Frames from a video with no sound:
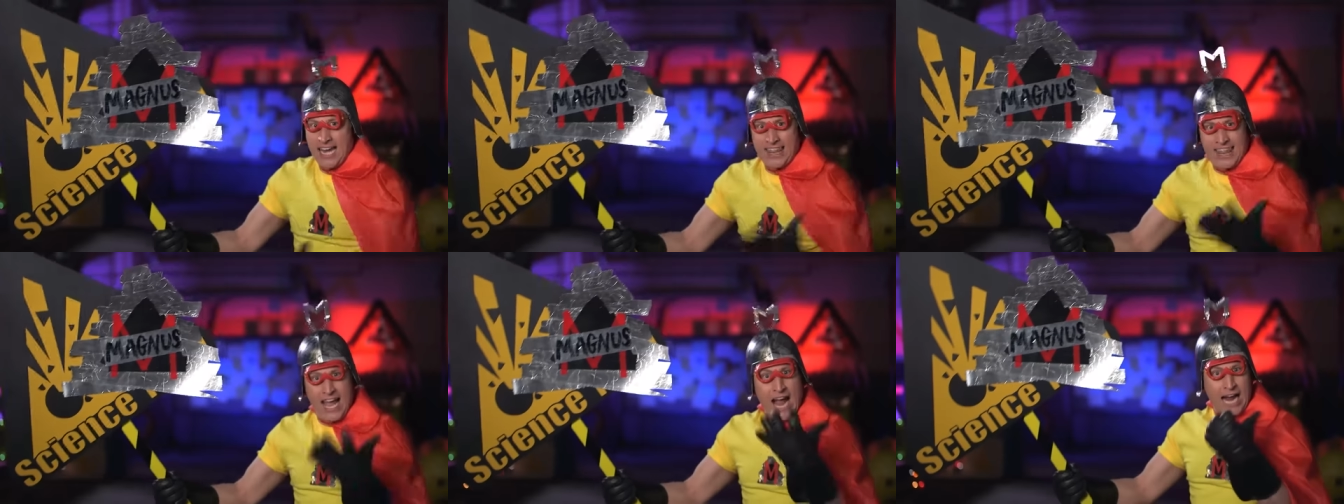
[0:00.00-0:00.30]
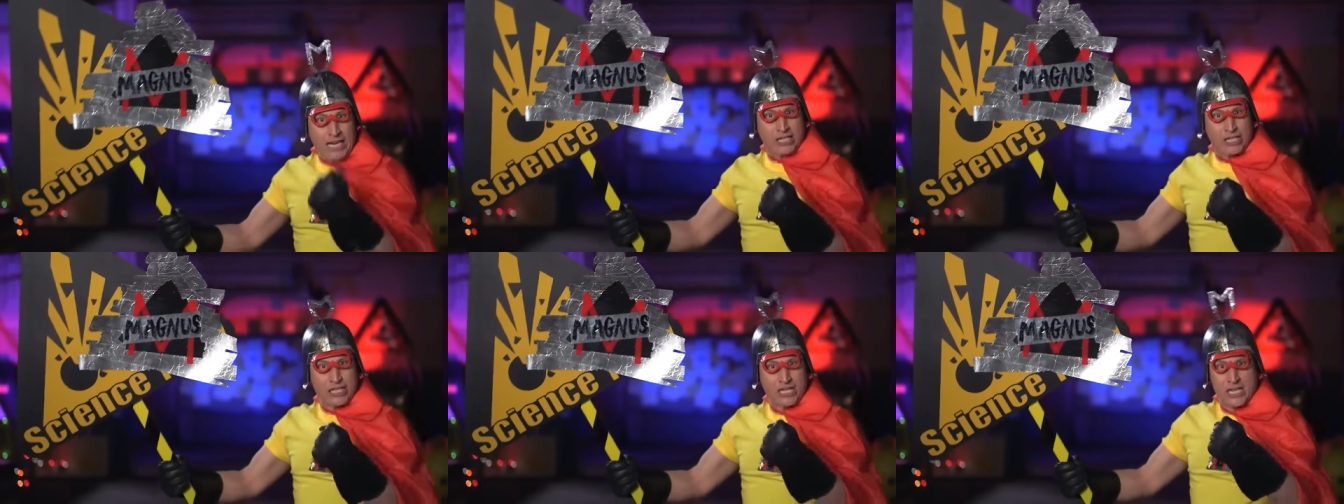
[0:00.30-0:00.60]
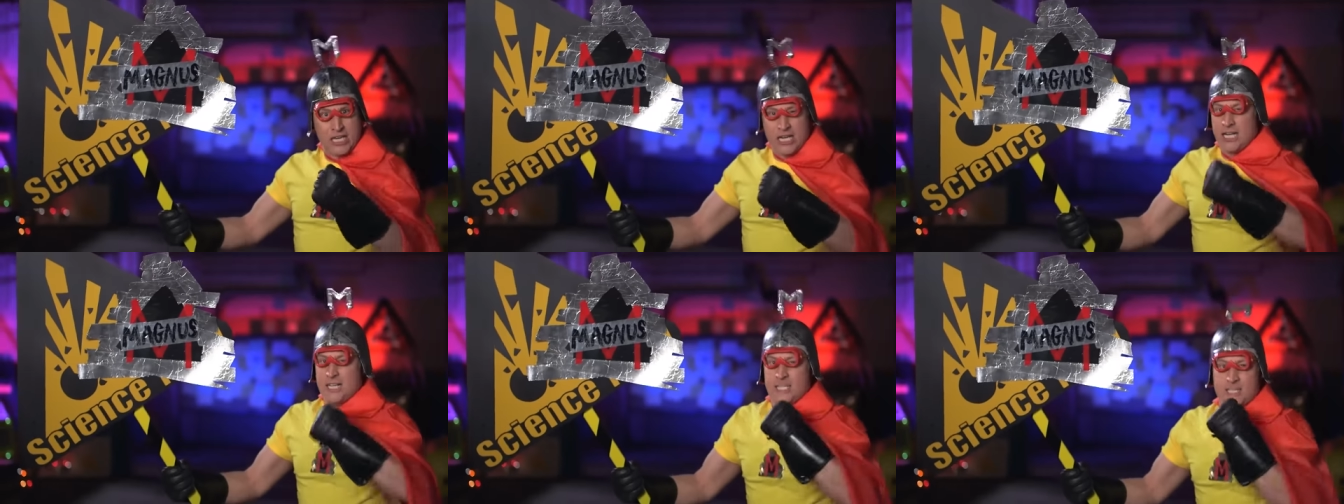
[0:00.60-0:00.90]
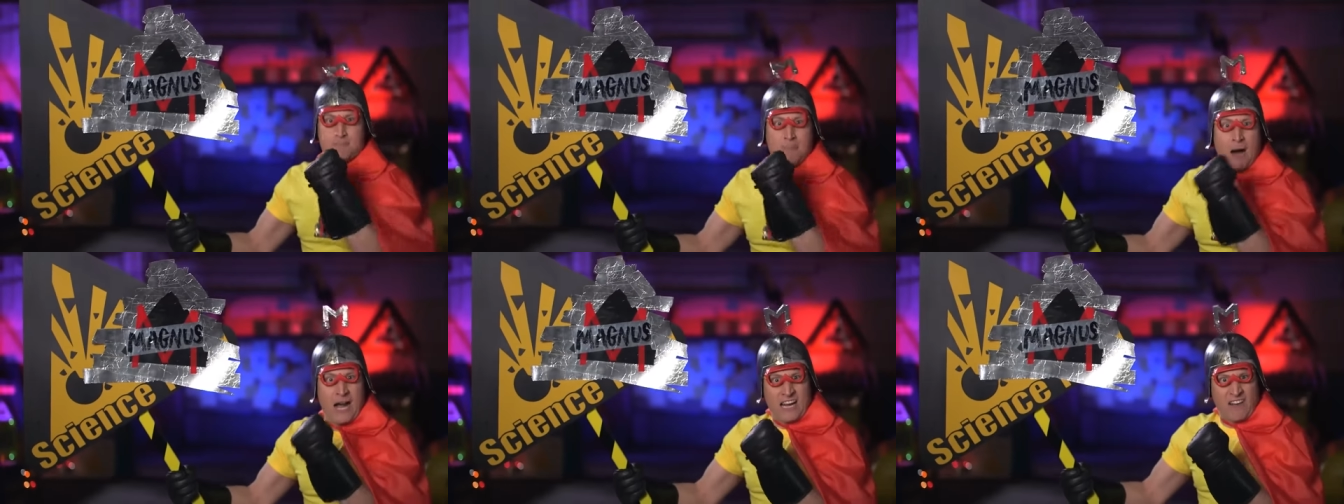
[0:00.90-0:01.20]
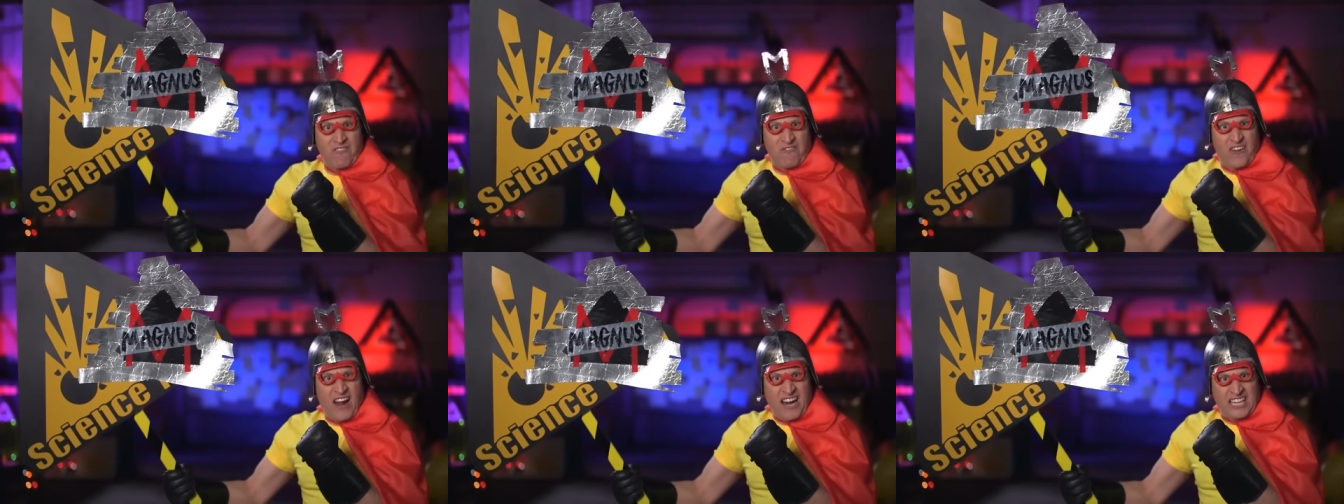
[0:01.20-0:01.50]
That is my
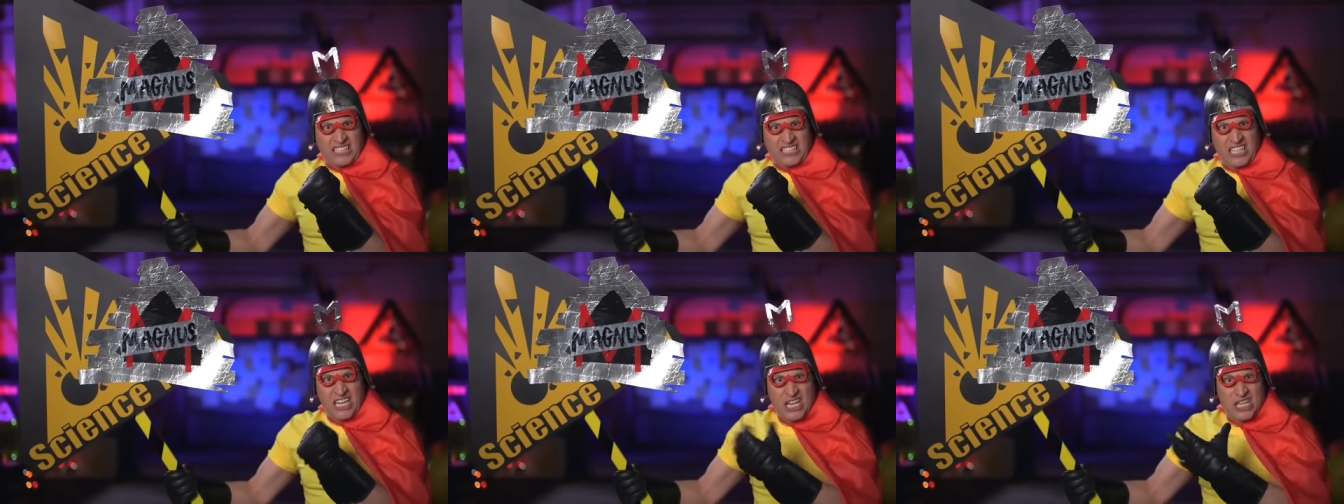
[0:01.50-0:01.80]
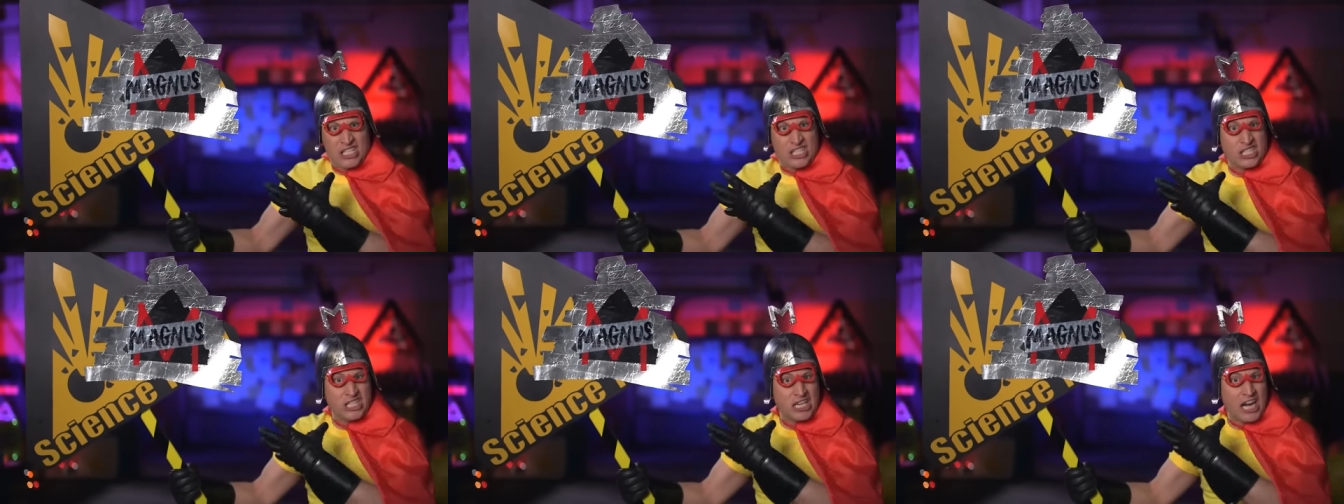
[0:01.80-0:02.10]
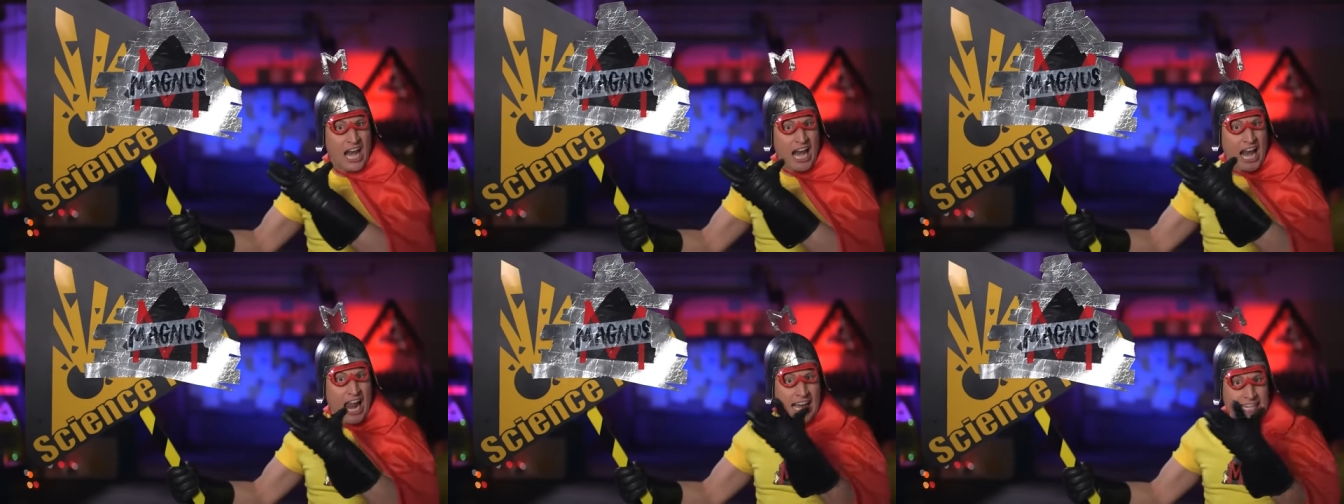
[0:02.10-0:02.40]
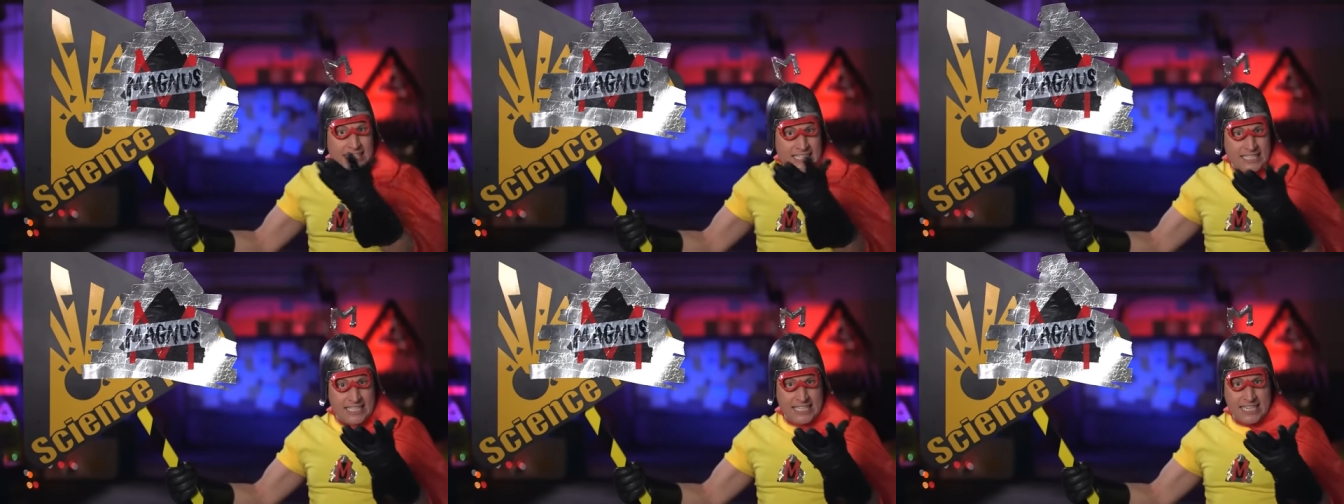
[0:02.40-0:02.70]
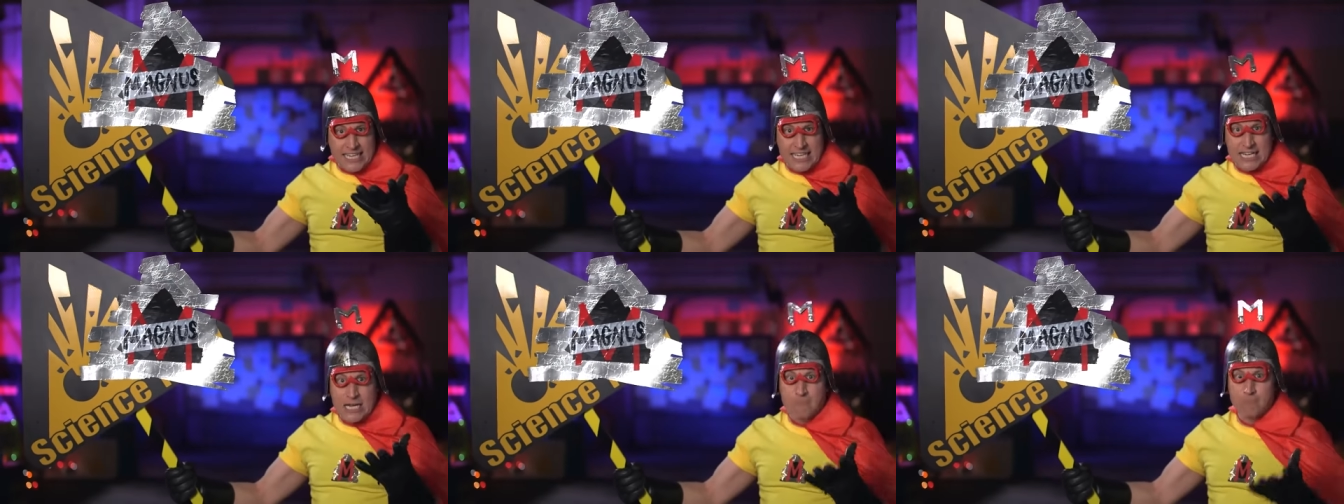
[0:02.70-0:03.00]
effect,
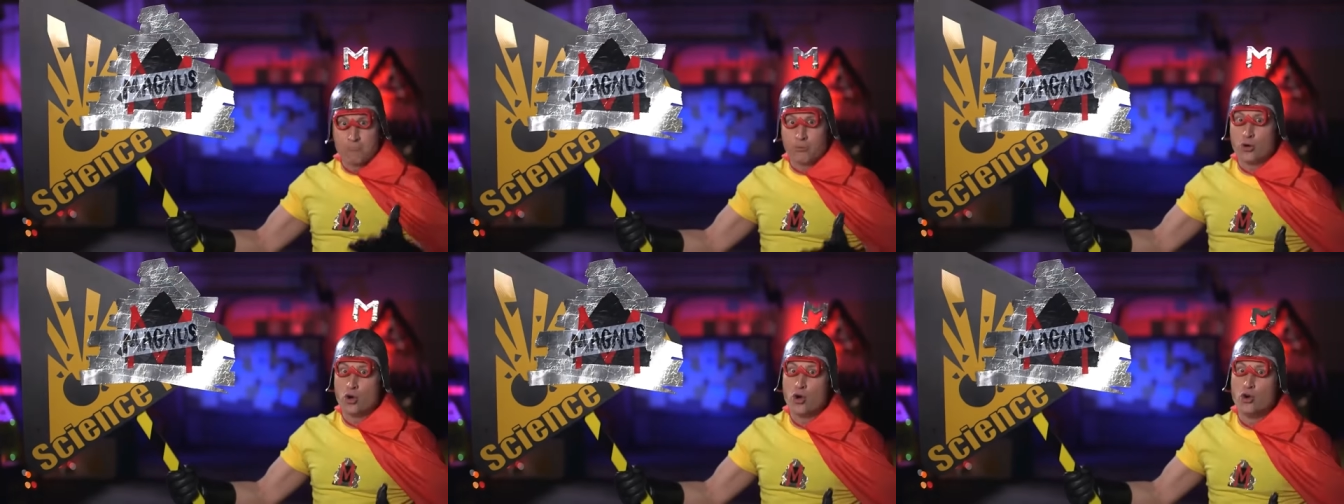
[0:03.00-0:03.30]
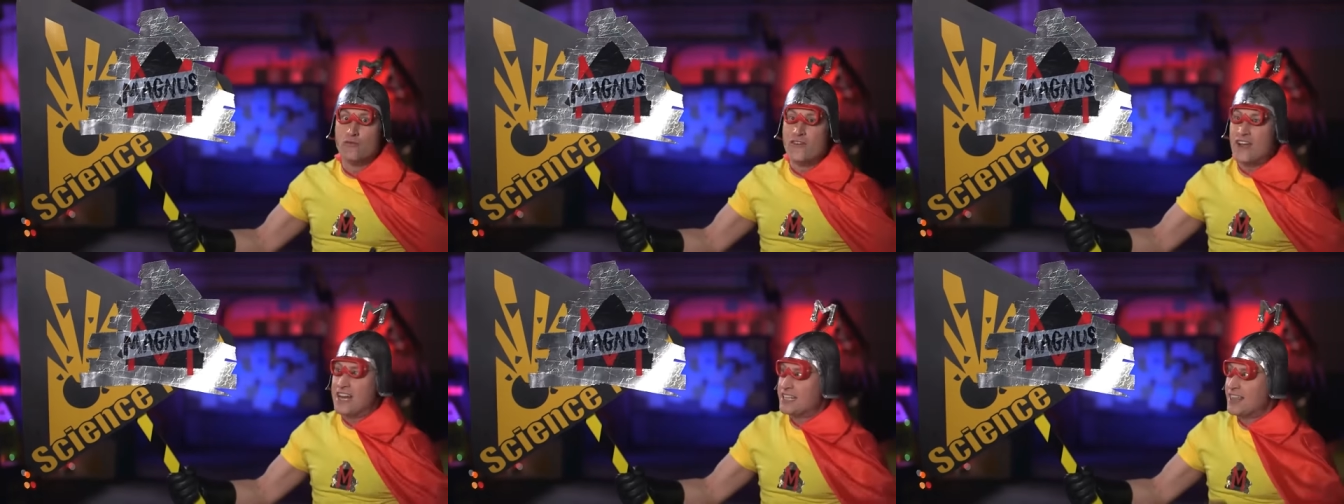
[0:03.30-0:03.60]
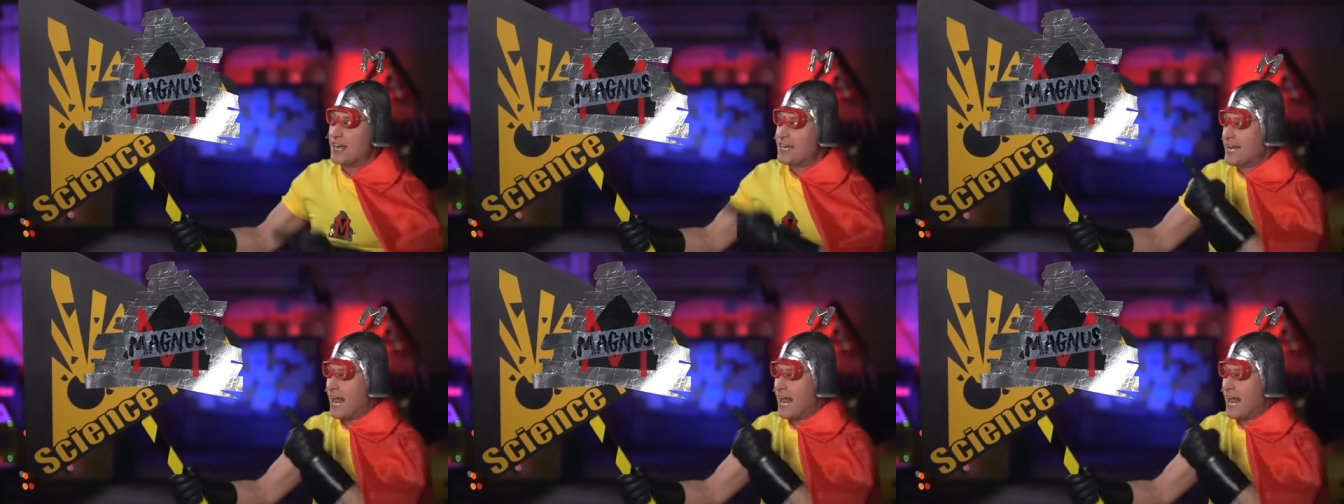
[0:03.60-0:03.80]
slightly improving the